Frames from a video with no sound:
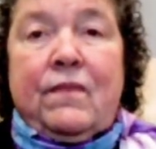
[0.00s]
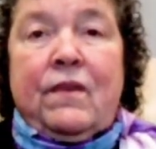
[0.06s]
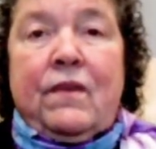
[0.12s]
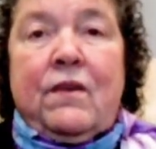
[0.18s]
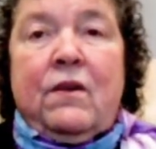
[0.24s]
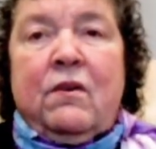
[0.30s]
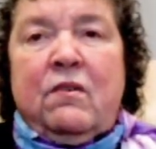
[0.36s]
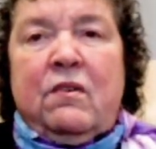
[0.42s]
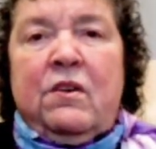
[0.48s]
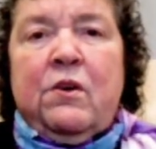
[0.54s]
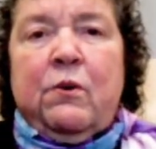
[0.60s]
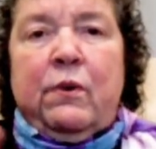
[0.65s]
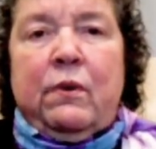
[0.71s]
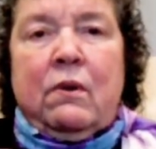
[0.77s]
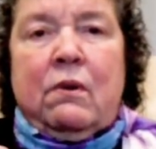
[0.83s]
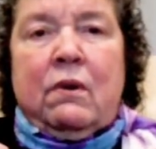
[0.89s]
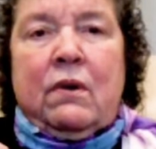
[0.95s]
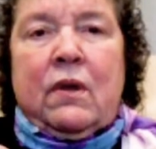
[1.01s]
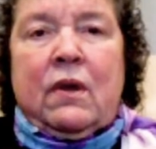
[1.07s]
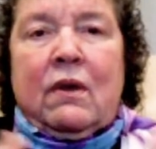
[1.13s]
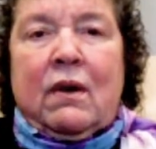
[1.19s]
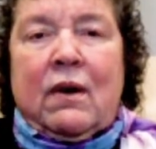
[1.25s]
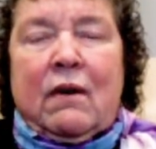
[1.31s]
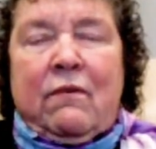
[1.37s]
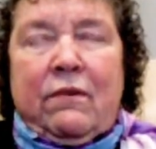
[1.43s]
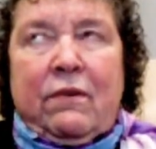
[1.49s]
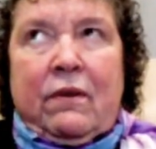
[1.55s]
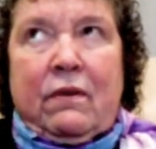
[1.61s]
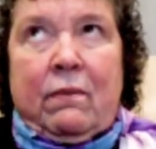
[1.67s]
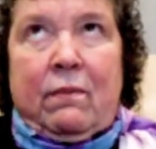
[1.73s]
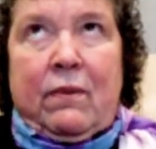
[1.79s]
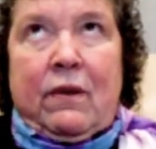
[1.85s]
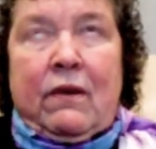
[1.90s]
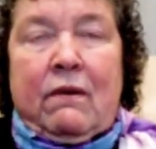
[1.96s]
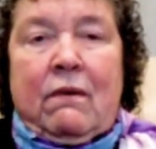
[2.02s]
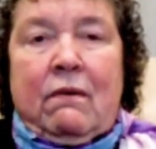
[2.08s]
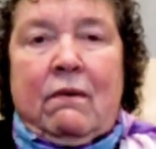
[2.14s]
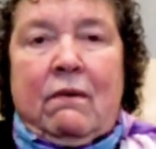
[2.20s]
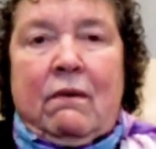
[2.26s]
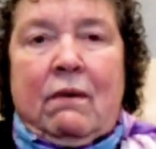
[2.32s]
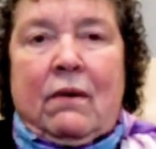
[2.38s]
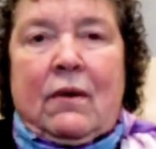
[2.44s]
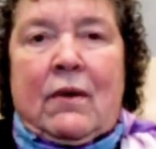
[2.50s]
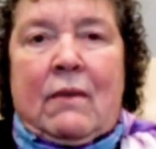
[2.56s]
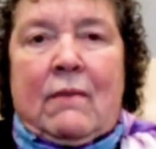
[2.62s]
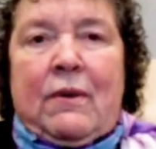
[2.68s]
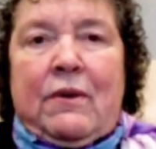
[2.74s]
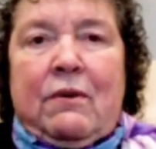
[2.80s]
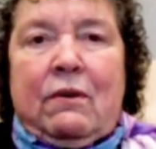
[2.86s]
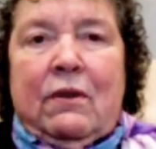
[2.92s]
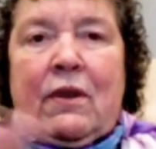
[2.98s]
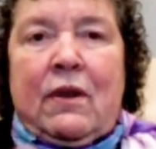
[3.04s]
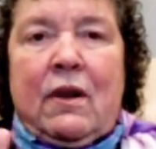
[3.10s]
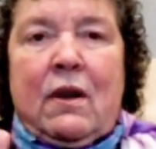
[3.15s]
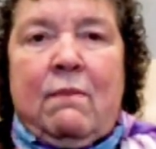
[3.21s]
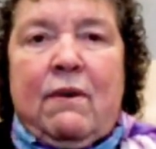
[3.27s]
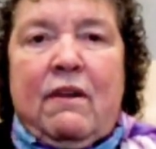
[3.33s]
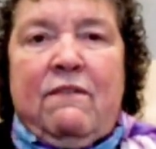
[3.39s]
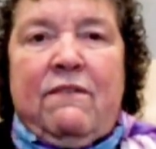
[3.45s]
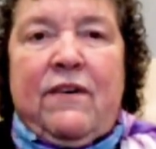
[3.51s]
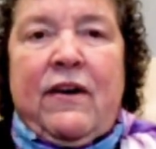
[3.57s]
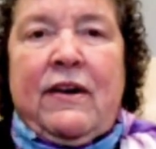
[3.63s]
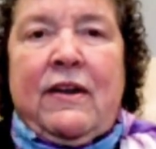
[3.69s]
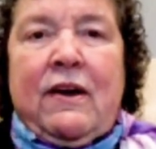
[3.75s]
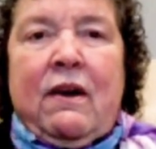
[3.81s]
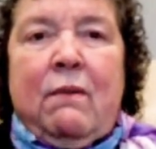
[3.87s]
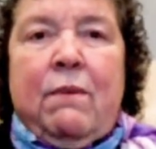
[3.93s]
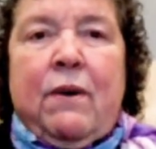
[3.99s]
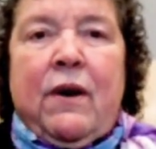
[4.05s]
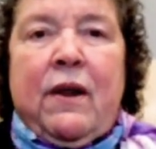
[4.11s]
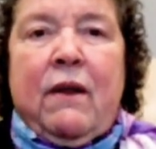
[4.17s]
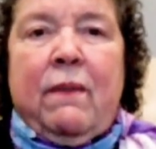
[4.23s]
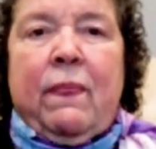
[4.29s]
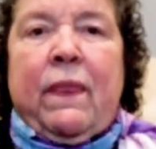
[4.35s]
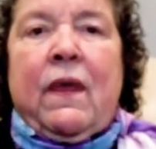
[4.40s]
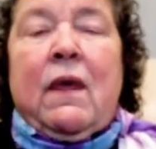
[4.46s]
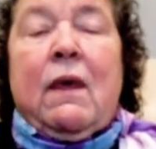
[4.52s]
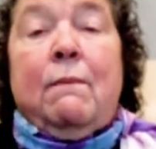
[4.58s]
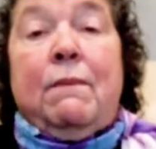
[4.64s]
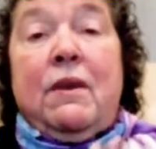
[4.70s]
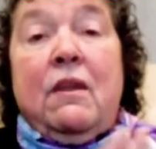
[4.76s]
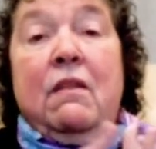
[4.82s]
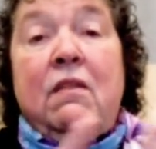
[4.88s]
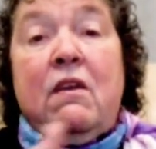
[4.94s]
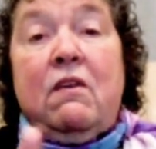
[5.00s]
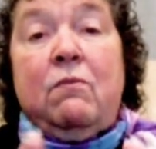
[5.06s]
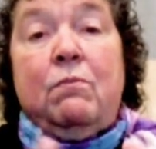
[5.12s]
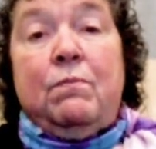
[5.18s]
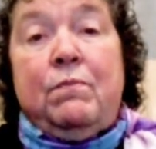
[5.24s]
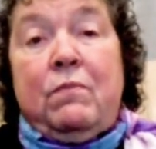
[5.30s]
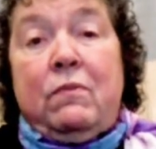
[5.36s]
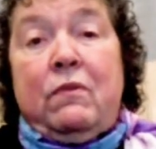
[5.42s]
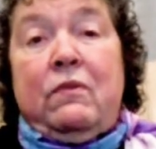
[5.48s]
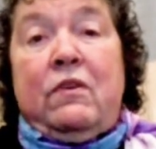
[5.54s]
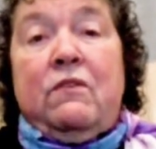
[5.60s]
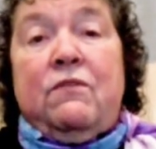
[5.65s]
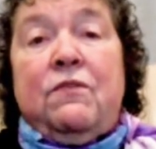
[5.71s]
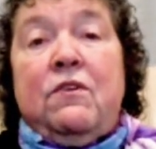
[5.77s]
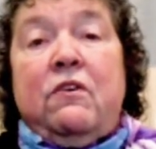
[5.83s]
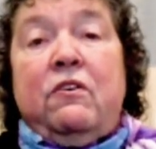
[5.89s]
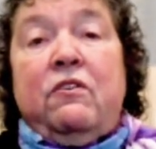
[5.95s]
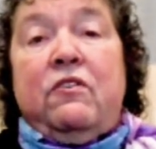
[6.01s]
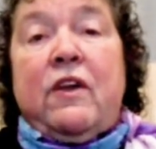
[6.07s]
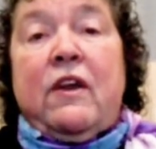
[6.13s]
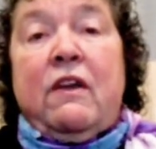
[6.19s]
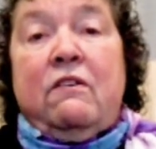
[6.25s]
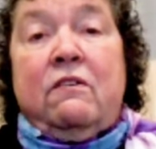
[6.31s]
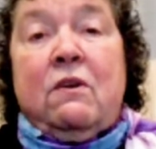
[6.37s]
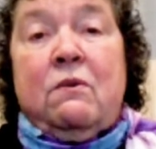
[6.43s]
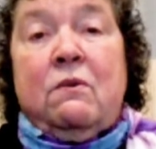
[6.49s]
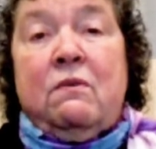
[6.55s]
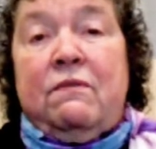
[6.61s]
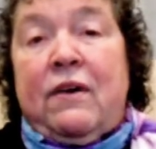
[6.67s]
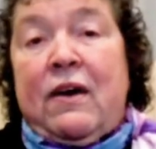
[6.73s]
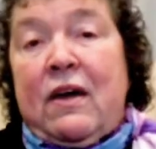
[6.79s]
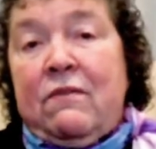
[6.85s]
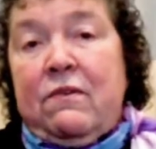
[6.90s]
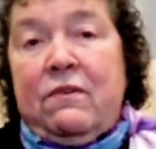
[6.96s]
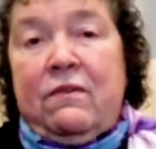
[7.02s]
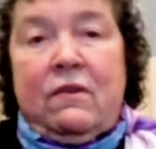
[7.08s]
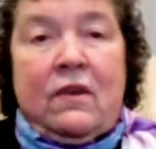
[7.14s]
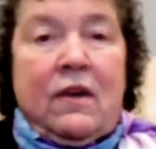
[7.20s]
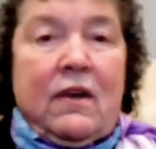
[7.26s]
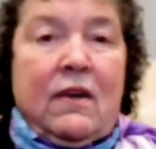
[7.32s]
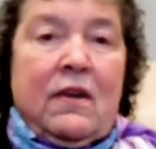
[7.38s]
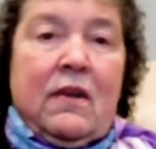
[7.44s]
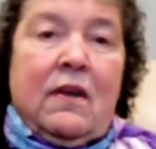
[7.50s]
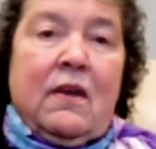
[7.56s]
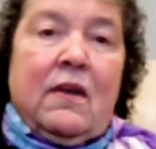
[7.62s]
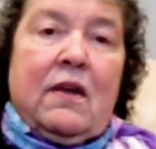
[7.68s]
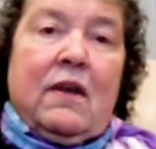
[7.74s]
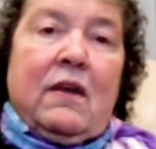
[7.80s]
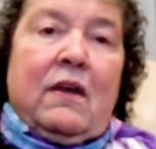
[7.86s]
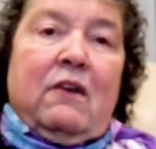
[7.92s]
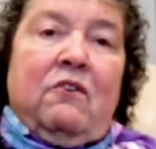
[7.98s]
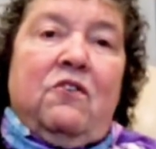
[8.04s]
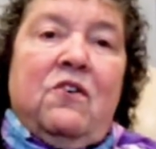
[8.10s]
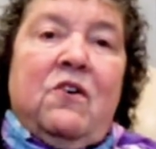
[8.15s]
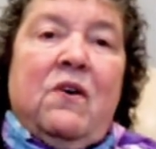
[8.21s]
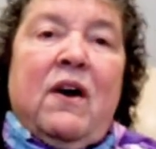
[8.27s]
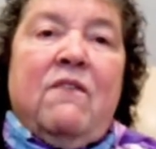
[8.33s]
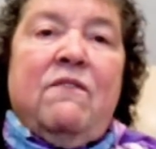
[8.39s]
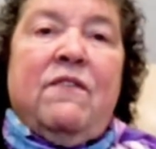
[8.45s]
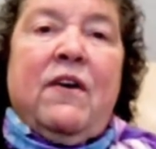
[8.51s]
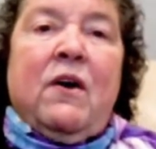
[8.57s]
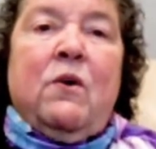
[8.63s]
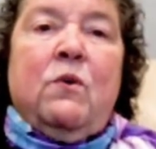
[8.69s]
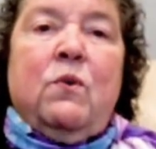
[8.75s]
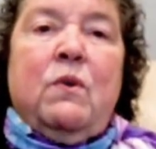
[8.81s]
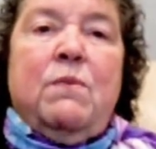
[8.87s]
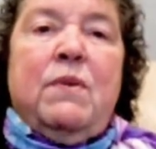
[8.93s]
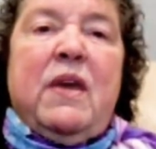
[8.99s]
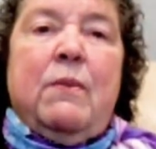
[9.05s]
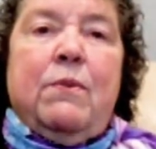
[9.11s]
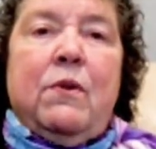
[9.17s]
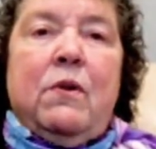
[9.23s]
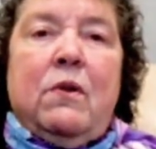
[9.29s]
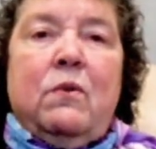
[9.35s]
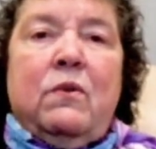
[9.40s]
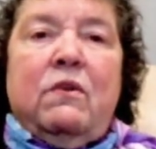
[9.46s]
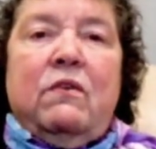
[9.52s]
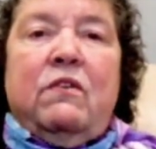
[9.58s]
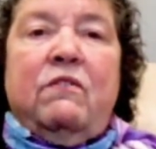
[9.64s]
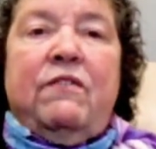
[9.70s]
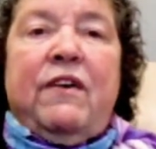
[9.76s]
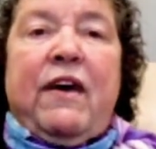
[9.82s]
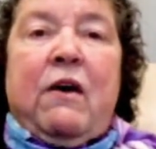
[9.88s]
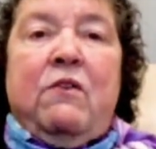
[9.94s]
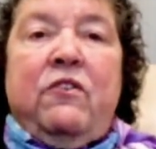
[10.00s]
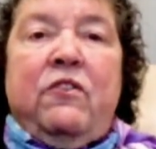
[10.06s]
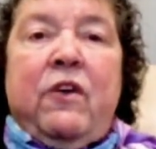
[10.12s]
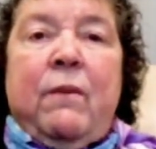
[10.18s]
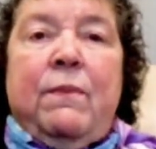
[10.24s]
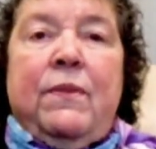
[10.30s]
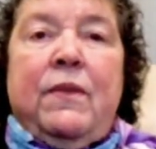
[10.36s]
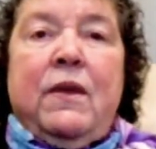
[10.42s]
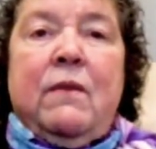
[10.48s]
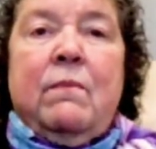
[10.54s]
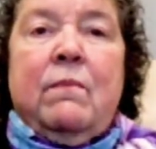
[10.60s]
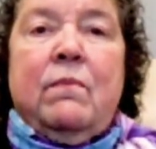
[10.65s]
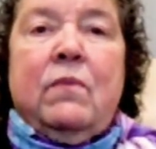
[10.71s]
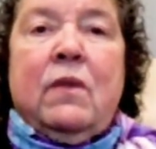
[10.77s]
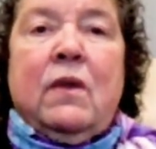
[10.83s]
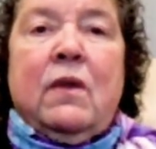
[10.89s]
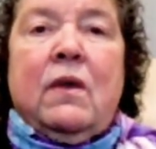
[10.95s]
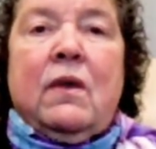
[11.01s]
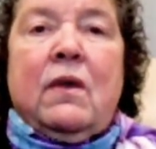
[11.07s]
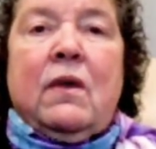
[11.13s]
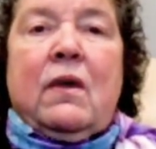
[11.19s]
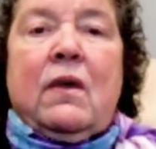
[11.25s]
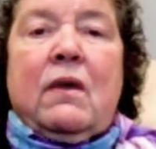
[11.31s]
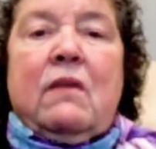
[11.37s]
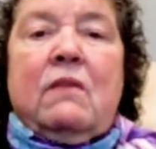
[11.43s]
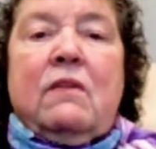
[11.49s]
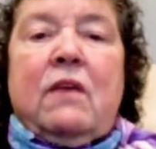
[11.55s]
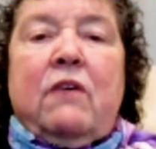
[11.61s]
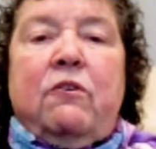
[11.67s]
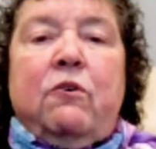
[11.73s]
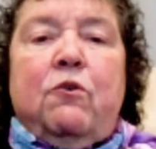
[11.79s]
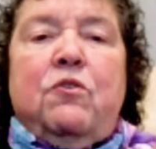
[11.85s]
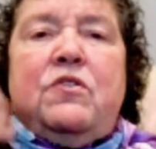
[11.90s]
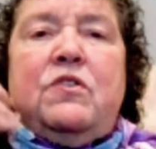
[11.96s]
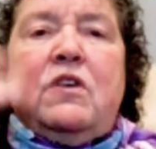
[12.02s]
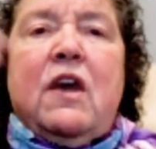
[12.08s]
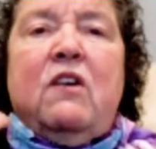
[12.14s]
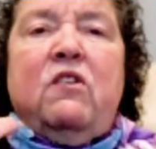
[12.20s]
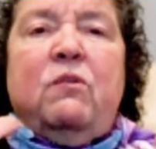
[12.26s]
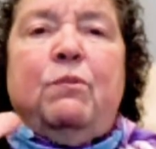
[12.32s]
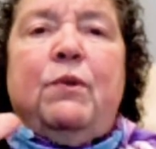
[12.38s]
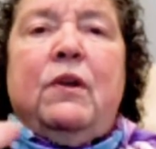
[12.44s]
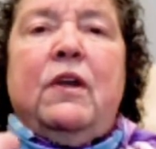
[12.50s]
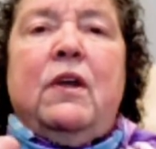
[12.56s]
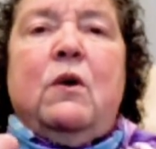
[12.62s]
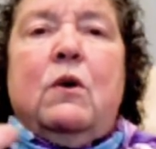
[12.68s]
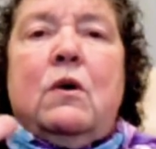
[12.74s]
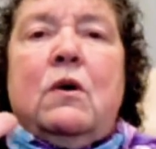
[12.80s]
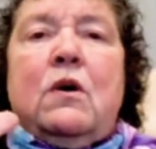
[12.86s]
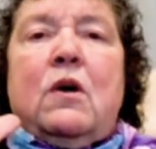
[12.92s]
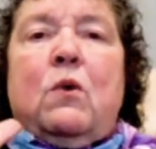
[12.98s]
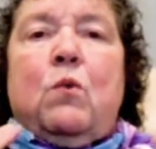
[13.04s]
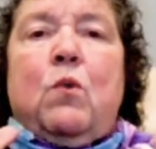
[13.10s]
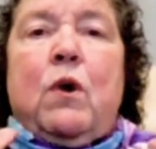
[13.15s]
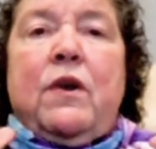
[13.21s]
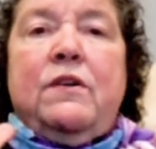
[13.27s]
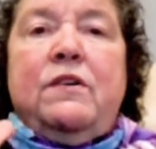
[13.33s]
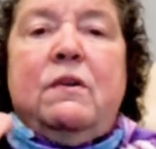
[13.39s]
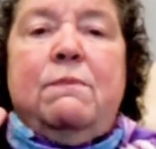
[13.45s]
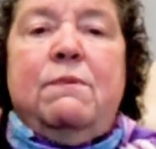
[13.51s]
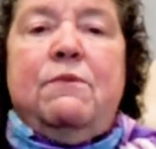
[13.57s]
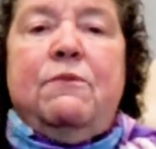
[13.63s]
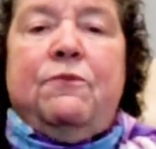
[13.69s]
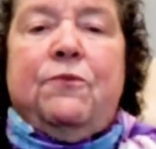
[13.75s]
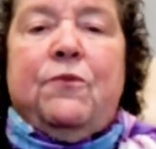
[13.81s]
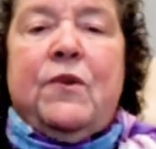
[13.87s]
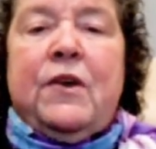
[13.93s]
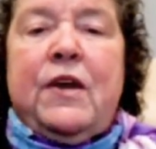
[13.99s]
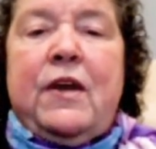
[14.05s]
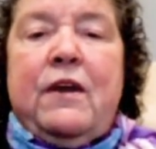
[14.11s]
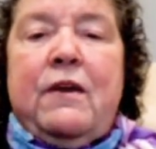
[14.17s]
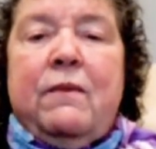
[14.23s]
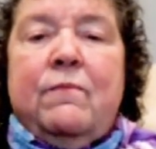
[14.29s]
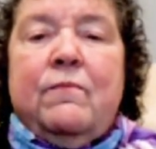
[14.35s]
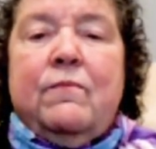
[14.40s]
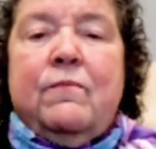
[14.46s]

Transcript: you know, deal with, okay, God, forgive me, you know, but don't let anybody find out about it. But in these different studies on revivals that I did, do you know I found when people found something, they so desperately wanted to be free.